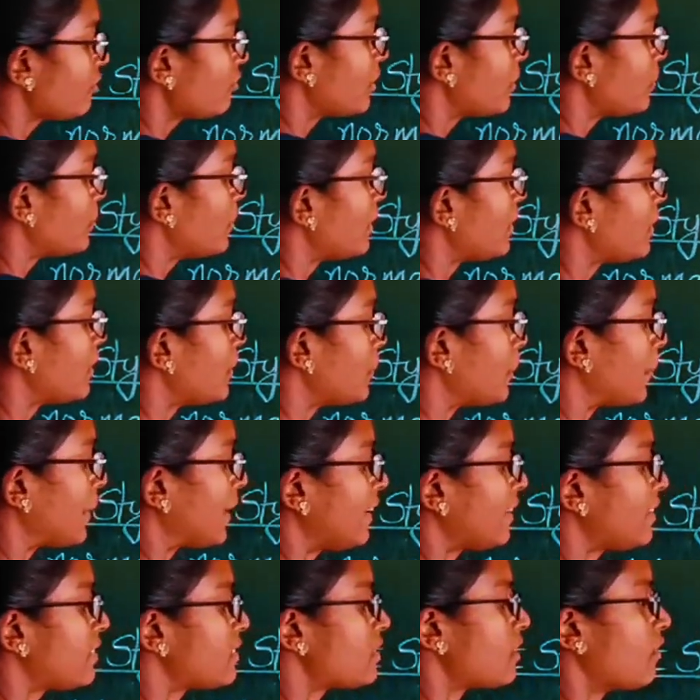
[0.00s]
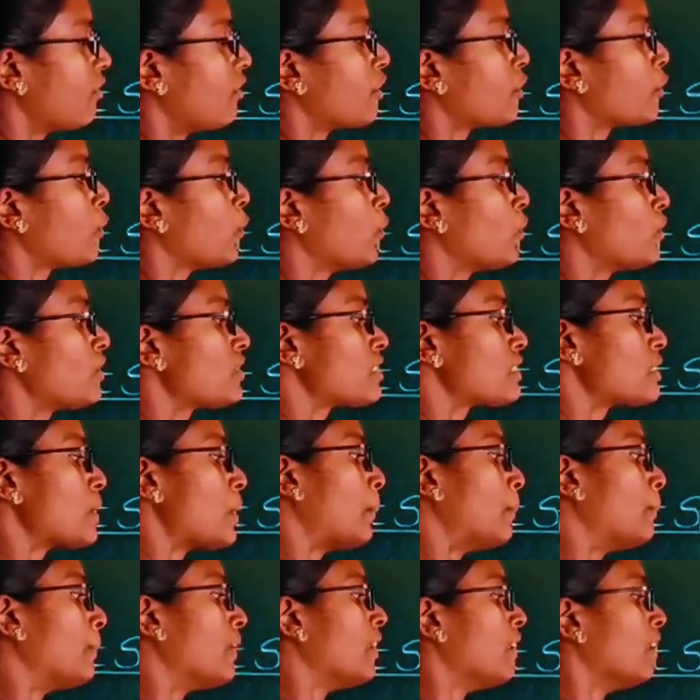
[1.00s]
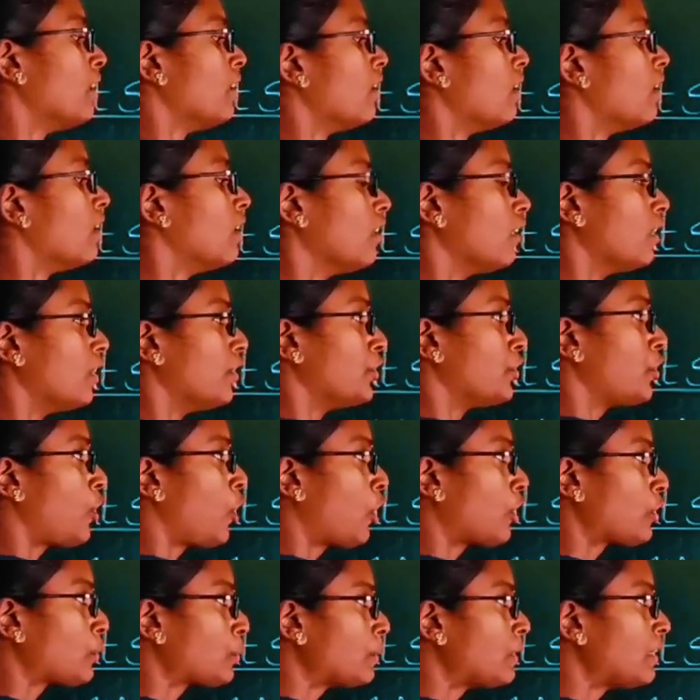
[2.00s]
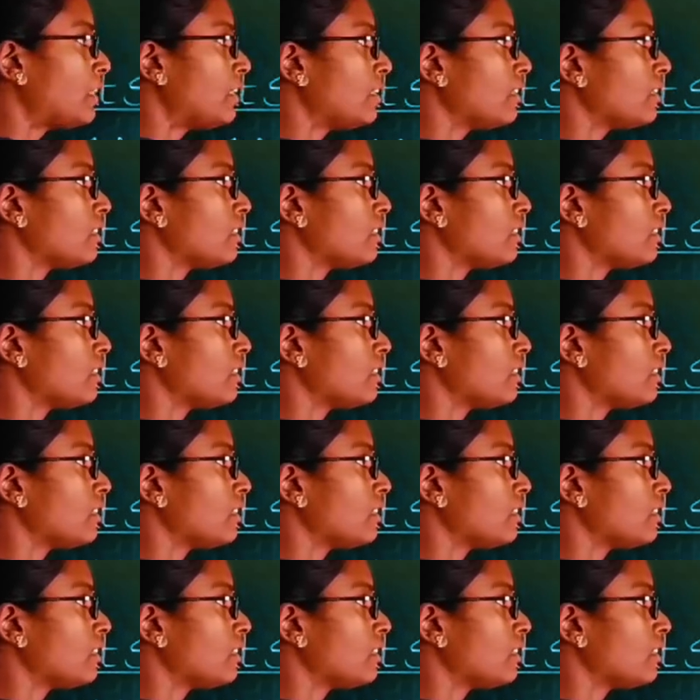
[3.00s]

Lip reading: will be makes our code some normal,